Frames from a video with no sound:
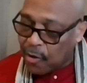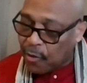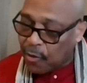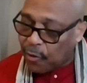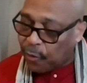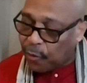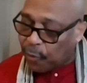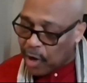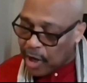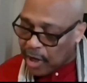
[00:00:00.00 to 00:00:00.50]

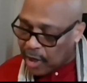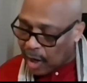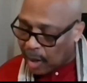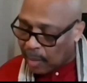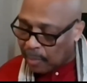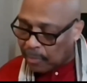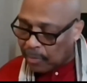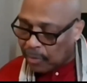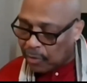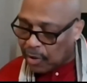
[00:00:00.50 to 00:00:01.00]

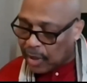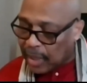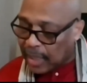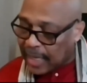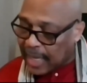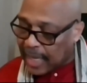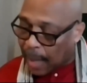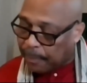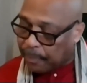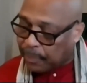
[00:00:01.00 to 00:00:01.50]
freedom to the
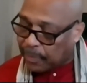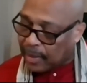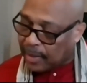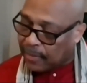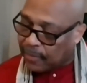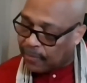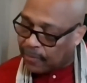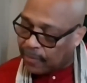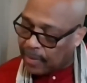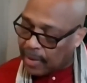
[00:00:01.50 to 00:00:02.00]

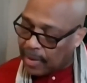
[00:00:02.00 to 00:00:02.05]
captive,